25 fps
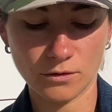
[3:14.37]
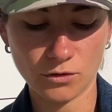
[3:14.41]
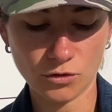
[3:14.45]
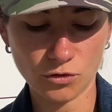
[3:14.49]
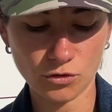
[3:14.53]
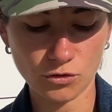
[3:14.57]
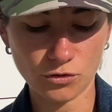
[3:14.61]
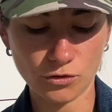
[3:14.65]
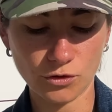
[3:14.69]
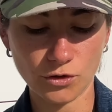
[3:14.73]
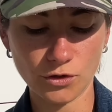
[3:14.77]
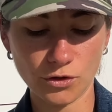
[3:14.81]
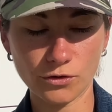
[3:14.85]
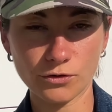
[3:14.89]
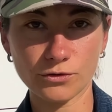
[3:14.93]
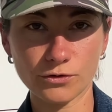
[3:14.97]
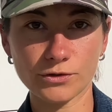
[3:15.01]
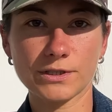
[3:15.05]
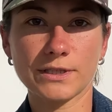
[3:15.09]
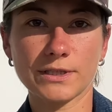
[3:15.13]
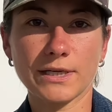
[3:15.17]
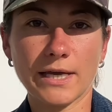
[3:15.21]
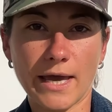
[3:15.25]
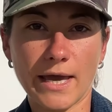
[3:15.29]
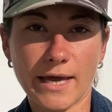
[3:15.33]
to use
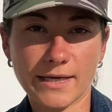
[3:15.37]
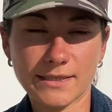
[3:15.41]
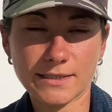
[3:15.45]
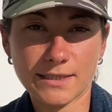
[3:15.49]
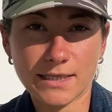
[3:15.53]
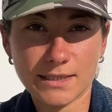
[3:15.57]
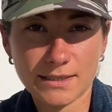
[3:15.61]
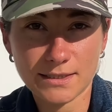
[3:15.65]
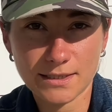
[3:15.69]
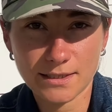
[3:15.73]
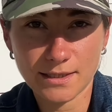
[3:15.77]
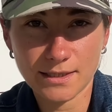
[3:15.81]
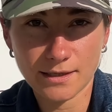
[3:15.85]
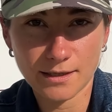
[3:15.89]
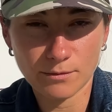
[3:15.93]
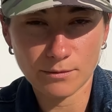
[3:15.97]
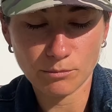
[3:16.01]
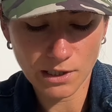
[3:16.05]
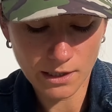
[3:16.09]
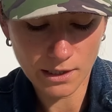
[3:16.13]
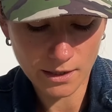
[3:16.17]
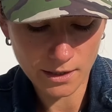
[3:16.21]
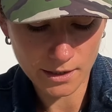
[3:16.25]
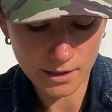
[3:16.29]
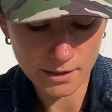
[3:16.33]
the SSD
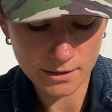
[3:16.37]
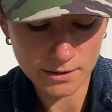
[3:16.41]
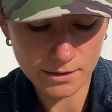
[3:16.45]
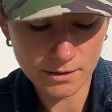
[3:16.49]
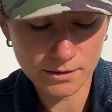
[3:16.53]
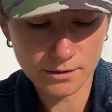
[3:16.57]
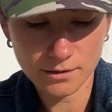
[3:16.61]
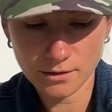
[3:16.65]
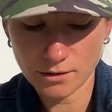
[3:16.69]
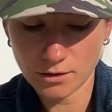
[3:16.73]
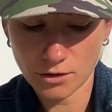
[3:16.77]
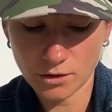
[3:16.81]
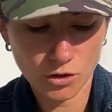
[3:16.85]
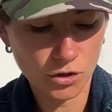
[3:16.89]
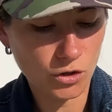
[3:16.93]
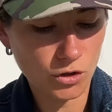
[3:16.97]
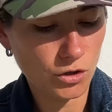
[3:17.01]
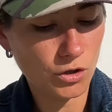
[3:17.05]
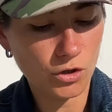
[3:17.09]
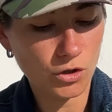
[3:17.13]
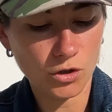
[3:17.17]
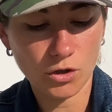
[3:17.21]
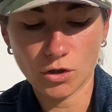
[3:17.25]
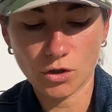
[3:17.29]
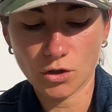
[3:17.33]
because
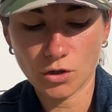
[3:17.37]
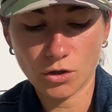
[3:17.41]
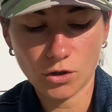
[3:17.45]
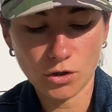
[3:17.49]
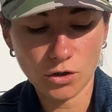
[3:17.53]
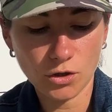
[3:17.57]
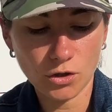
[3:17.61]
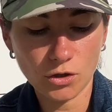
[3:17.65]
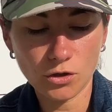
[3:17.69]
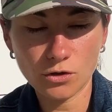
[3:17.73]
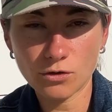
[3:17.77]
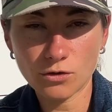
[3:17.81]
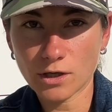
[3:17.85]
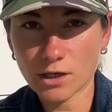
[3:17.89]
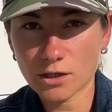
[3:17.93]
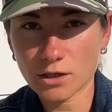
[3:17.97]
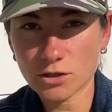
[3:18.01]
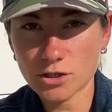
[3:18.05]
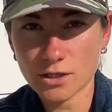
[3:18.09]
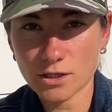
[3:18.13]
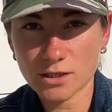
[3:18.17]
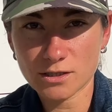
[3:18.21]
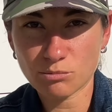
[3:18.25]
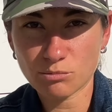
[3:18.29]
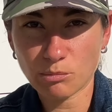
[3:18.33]
you can
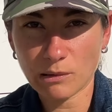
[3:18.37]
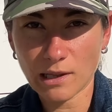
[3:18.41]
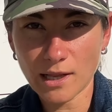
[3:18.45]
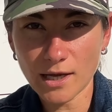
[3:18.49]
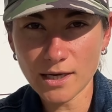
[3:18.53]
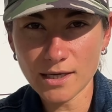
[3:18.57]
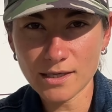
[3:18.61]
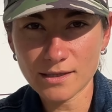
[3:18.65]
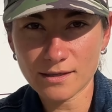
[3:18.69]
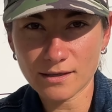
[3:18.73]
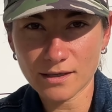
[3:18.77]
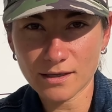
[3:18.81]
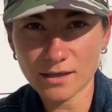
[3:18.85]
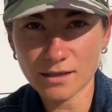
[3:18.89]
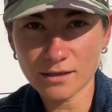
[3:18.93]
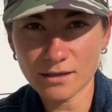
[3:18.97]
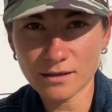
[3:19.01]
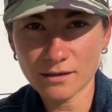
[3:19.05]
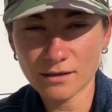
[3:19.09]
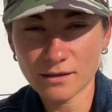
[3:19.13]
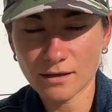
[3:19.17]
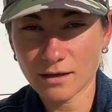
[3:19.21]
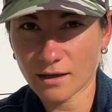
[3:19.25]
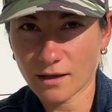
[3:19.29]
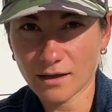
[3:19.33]
just plug it in
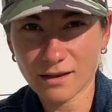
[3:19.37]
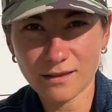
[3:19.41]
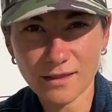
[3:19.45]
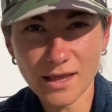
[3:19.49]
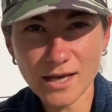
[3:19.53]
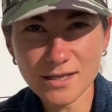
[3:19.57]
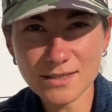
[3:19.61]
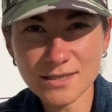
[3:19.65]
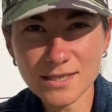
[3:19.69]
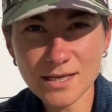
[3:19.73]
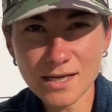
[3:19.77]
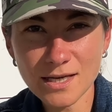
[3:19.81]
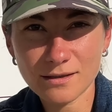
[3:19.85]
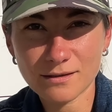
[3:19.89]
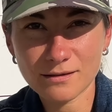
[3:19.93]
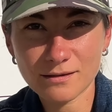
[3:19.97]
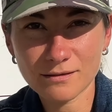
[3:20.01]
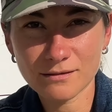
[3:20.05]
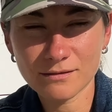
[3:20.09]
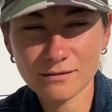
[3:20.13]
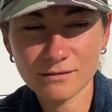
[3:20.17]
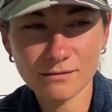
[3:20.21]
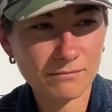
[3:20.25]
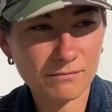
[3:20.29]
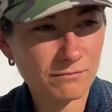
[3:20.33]
and that's it.
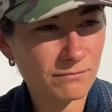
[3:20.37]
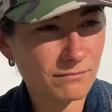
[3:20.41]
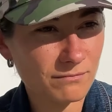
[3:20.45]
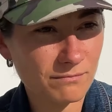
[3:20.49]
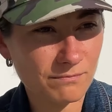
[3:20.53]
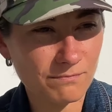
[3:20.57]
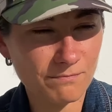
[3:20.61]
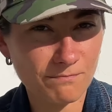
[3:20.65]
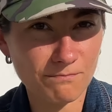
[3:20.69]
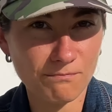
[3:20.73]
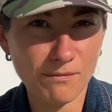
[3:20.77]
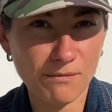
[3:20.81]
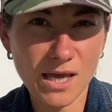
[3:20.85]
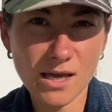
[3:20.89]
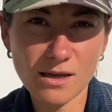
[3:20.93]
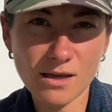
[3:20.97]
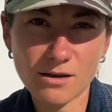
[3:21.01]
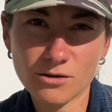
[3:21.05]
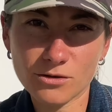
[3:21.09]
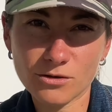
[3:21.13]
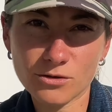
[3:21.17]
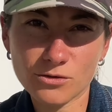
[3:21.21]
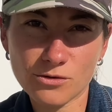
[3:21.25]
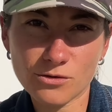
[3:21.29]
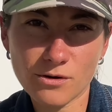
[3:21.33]
Make
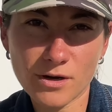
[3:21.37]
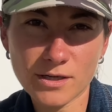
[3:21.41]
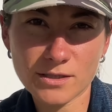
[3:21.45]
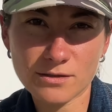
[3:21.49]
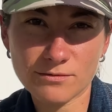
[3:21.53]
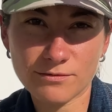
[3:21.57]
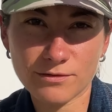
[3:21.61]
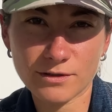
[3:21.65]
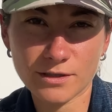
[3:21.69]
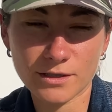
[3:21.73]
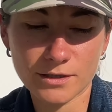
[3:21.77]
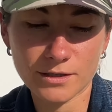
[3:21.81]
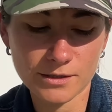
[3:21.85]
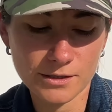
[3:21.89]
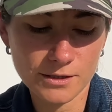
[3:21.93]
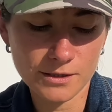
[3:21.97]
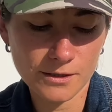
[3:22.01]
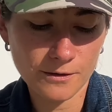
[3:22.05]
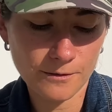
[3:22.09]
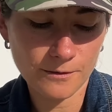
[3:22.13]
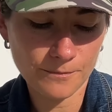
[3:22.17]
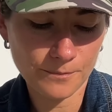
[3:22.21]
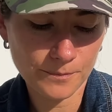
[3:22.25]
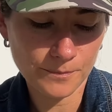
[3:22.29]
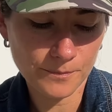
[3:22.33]
your transfers.
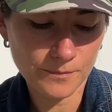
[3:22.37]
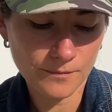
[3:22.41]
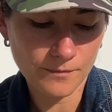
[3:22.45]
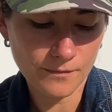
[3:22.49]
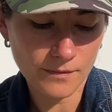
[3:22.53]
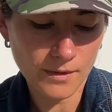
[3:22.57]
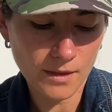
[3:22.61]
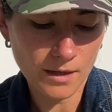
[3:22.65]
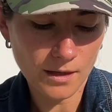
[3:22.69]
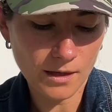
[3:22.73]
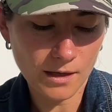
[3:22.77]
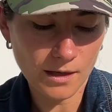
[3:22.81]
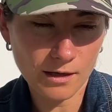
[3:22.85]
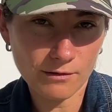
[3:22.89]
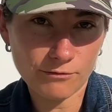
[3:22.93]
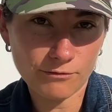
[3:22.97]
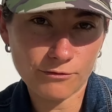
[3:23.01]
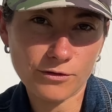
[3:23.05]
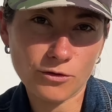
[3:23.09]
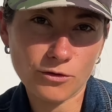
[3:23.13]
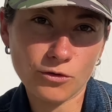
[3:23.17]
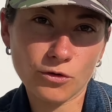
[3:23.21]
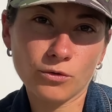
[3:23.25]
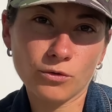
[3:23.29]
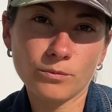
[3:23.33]
If
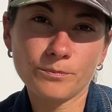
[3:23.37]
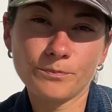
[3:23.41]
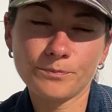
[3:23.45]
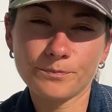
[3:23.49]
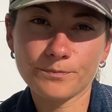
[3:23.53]
you